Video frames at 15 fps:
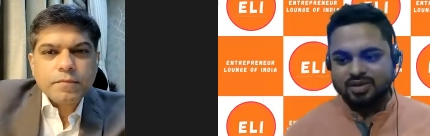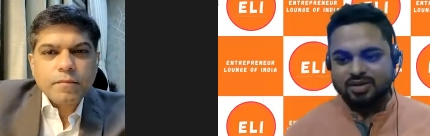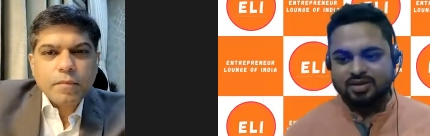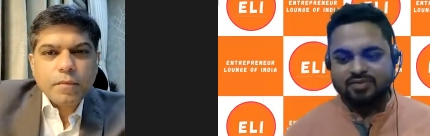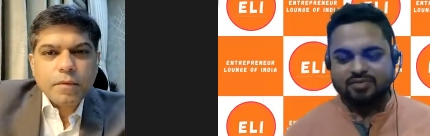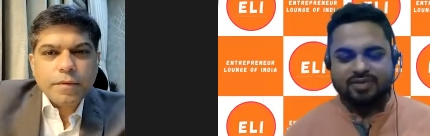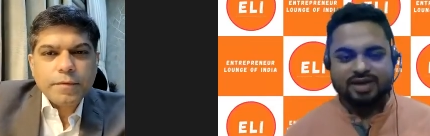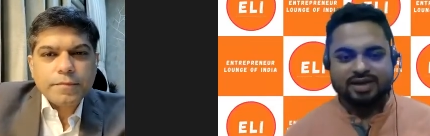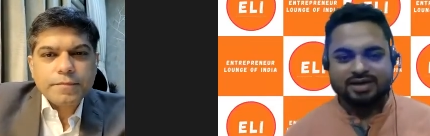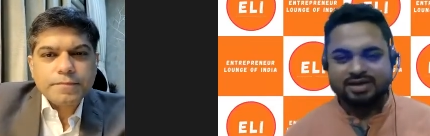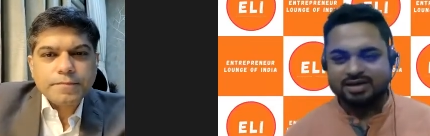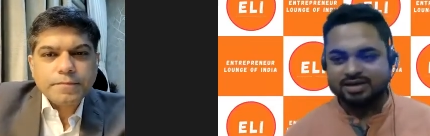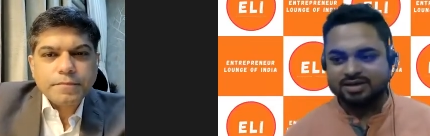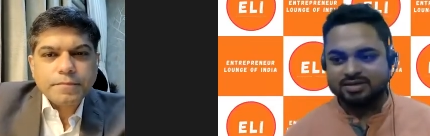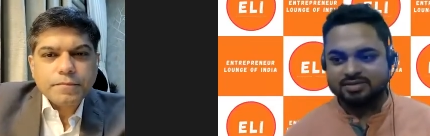Speaker 1: uh, find
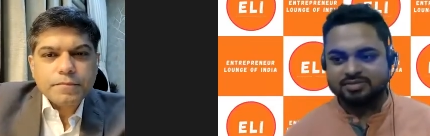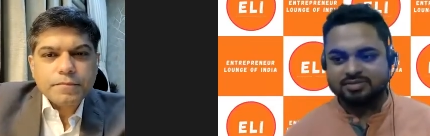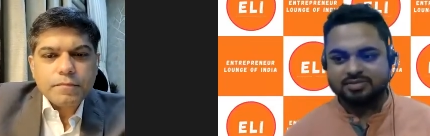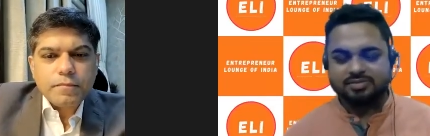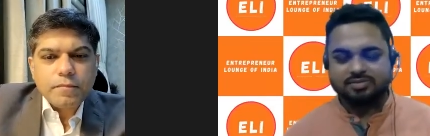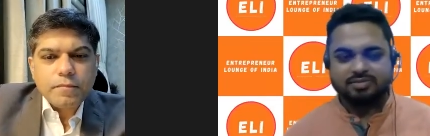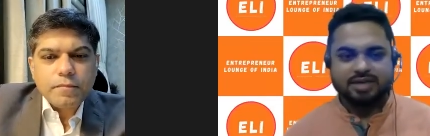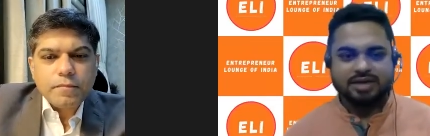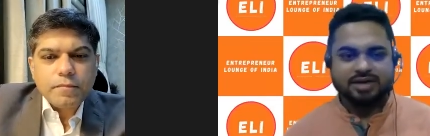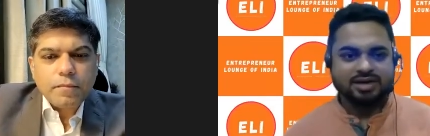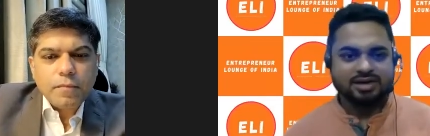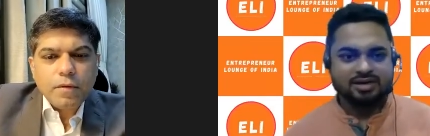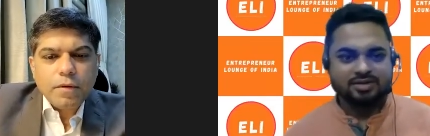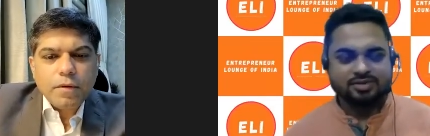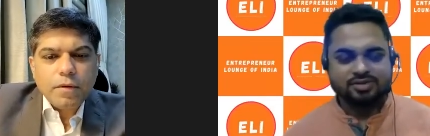uh,
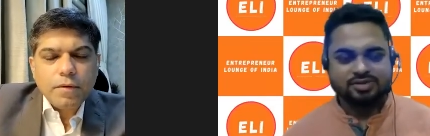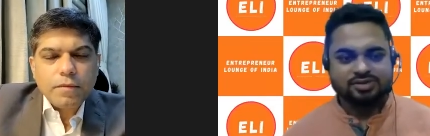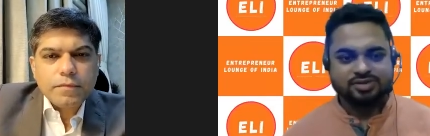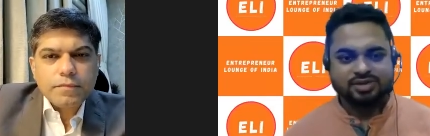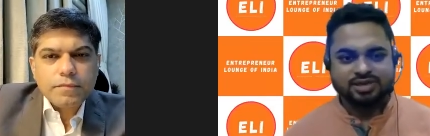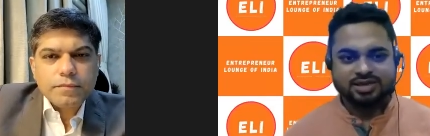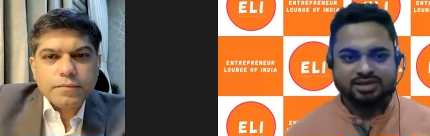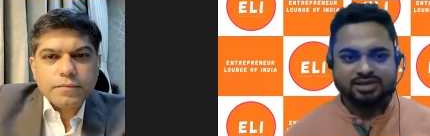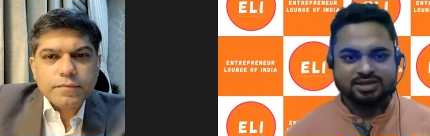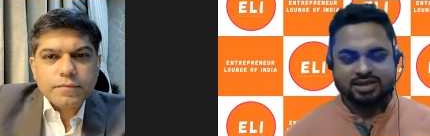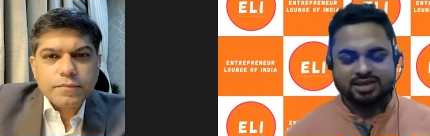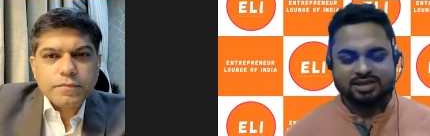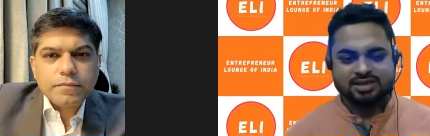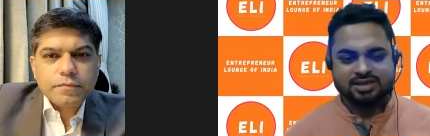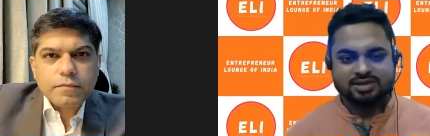market opportunities
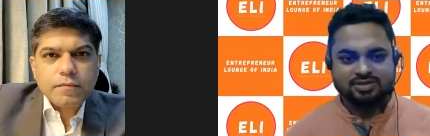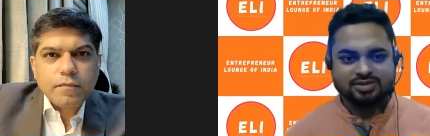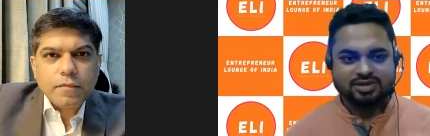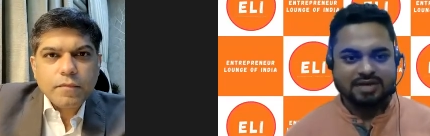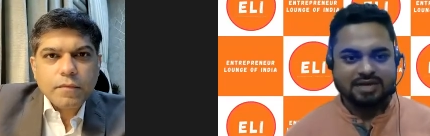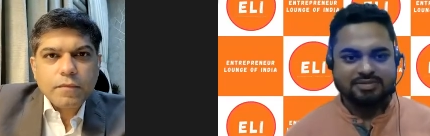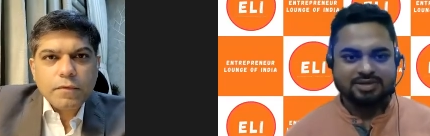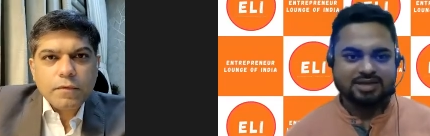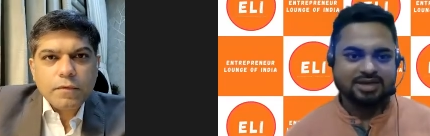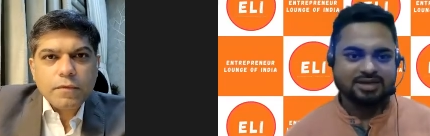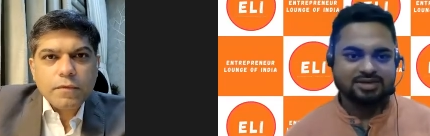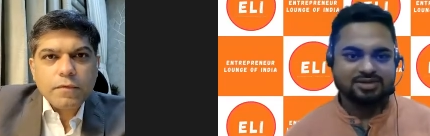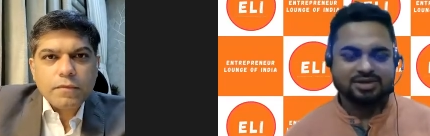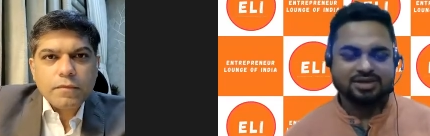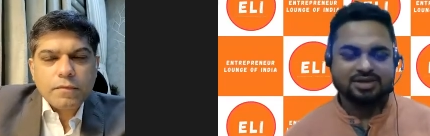and you know capitalize
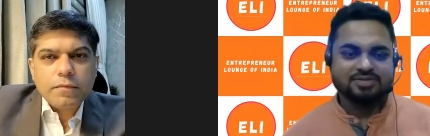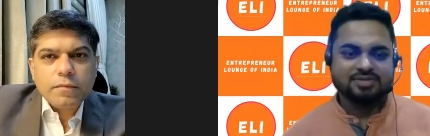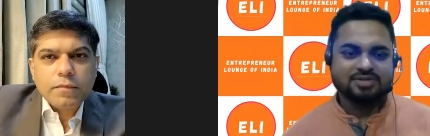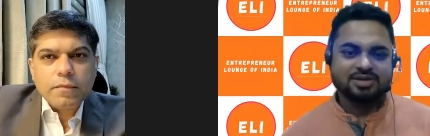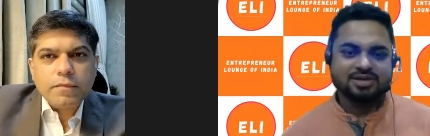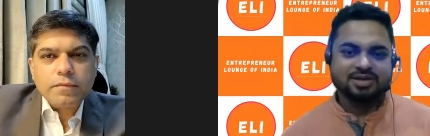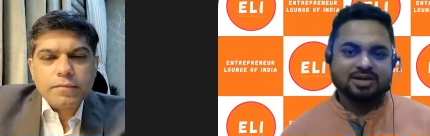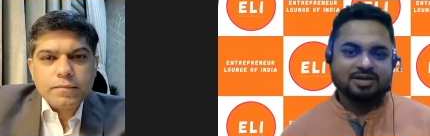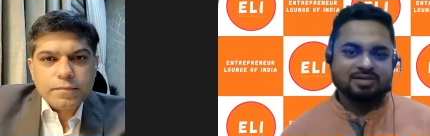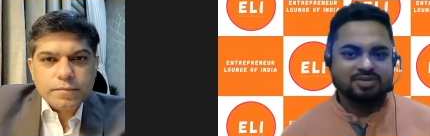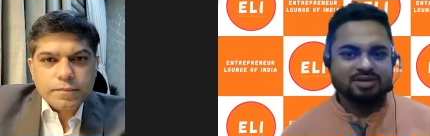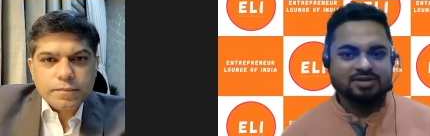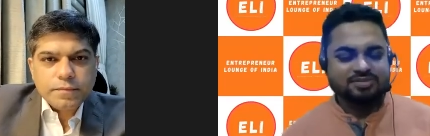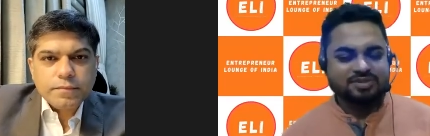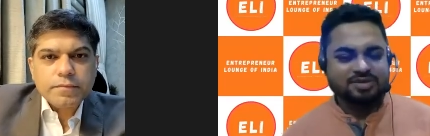on it but
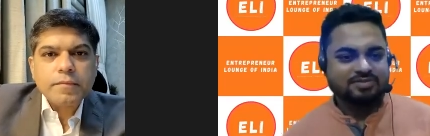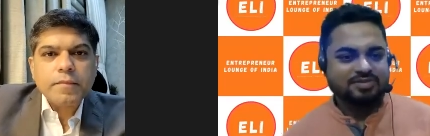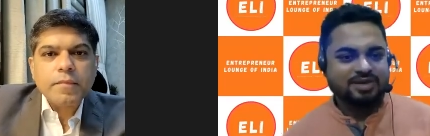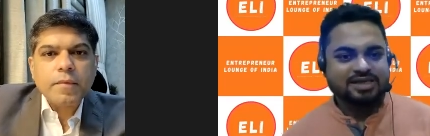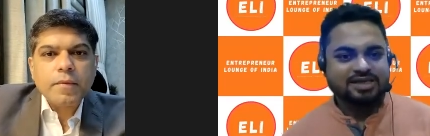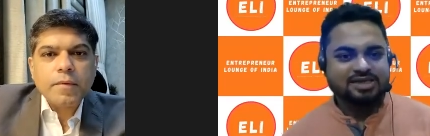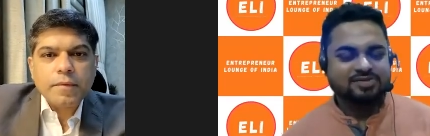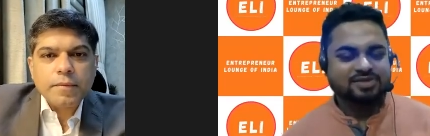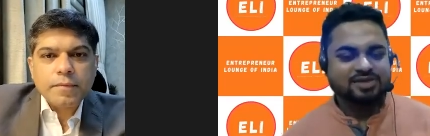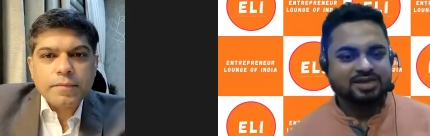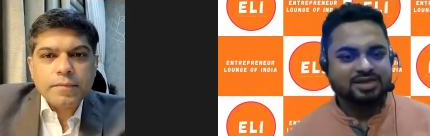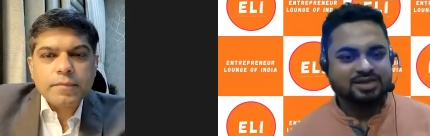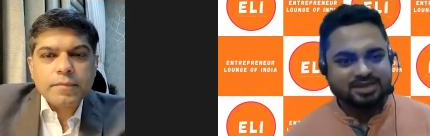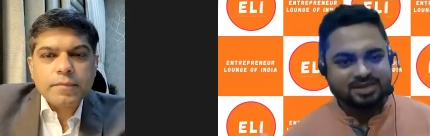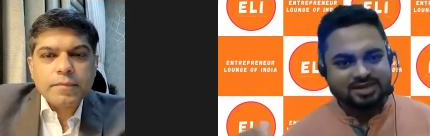people management
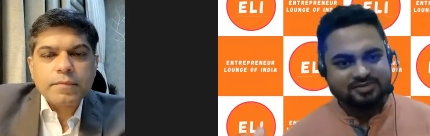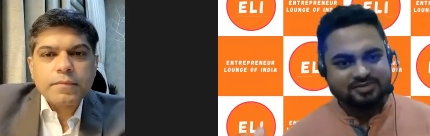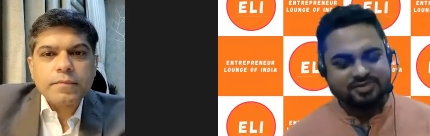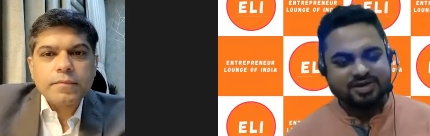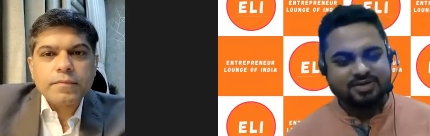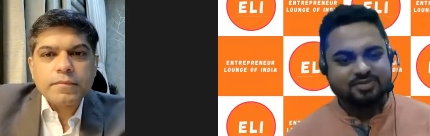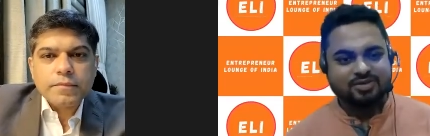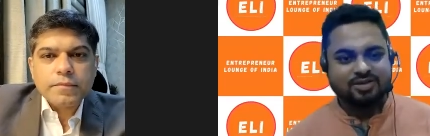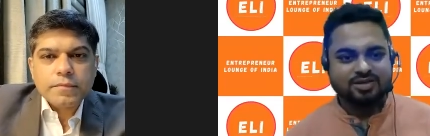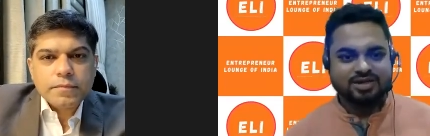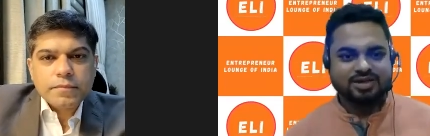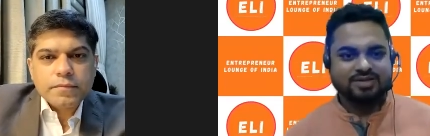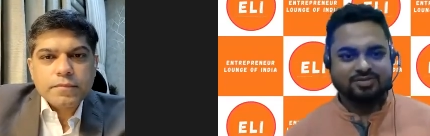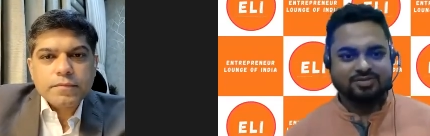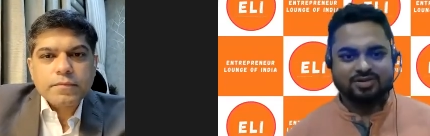is a different ball
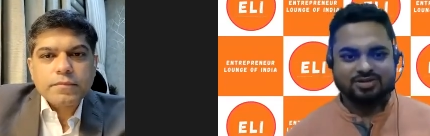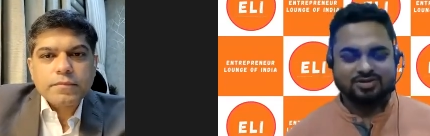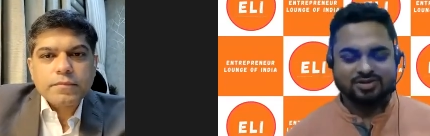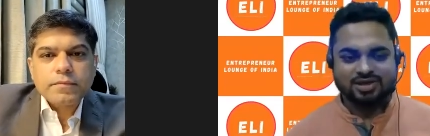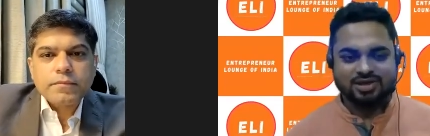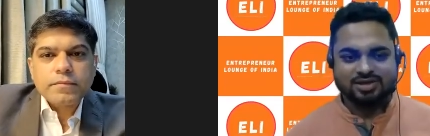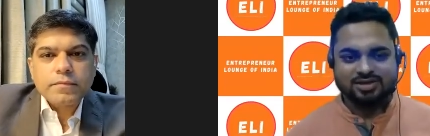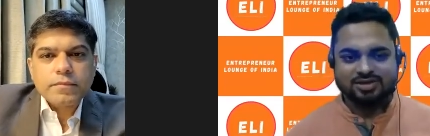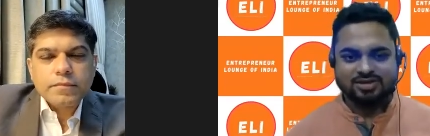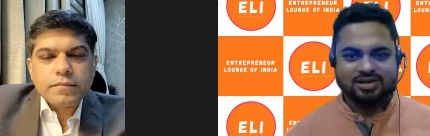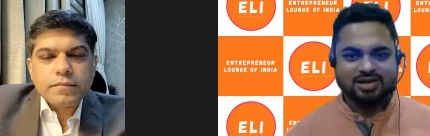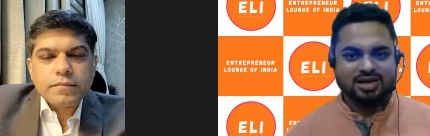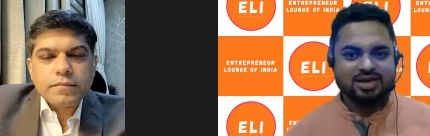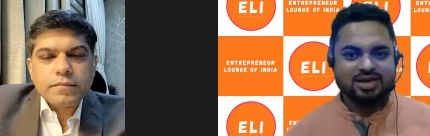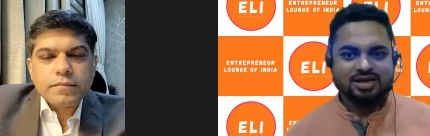game altogether
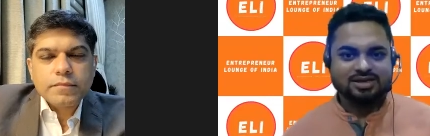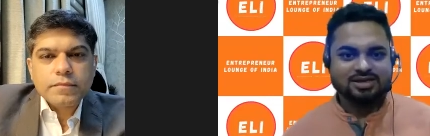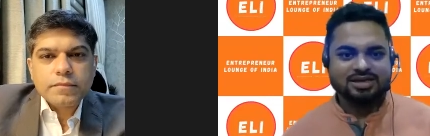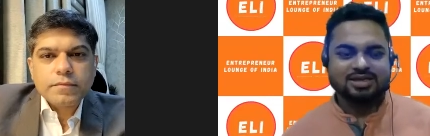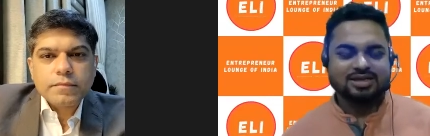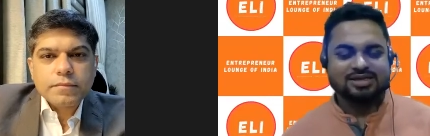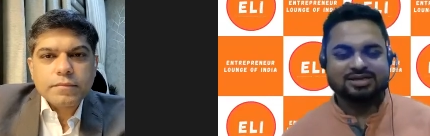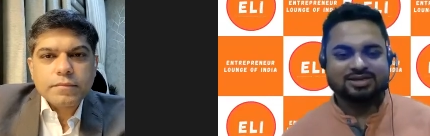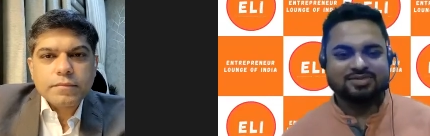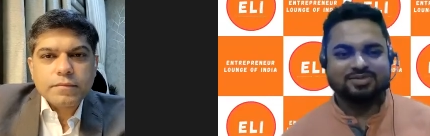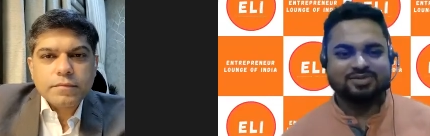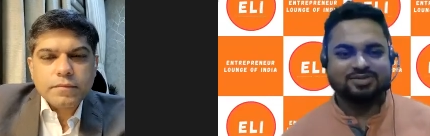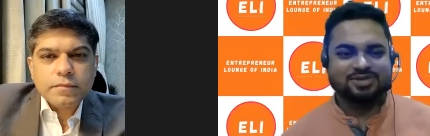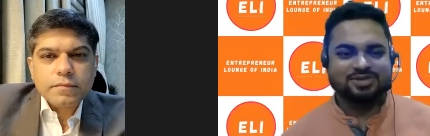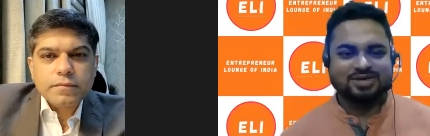tell us
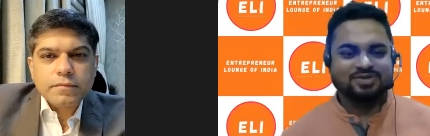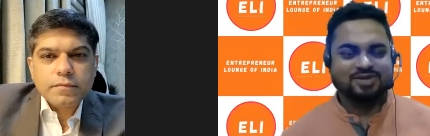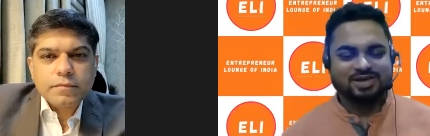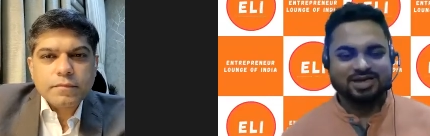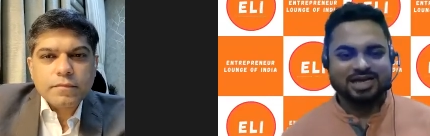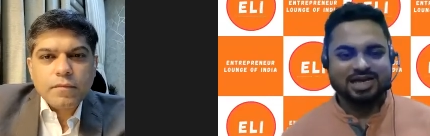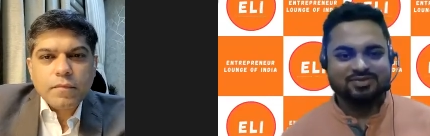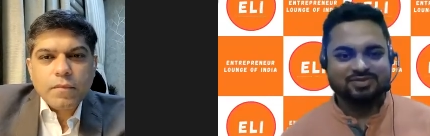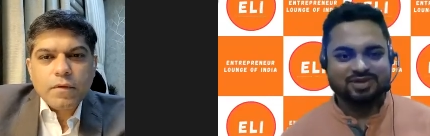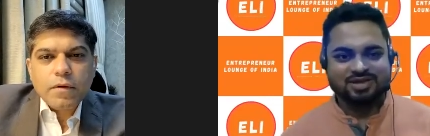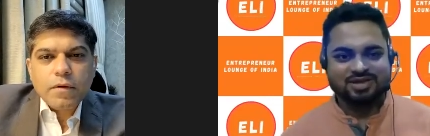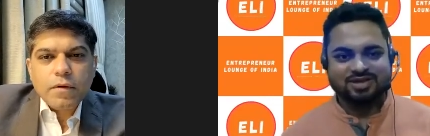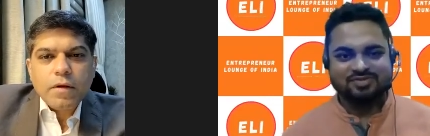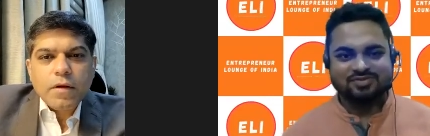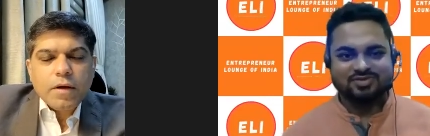about it what can we
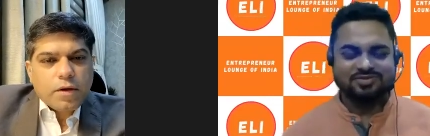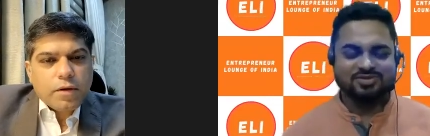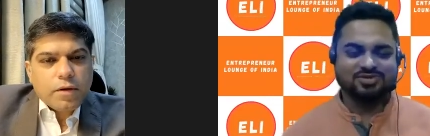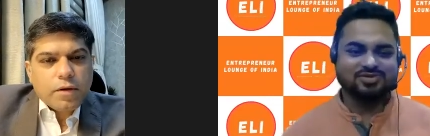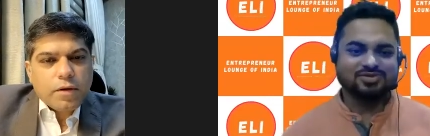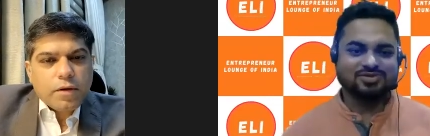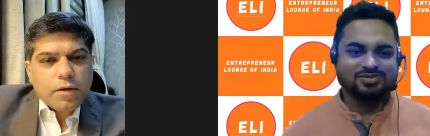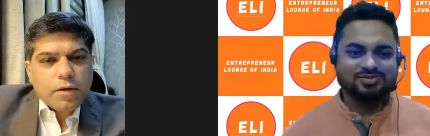learn from it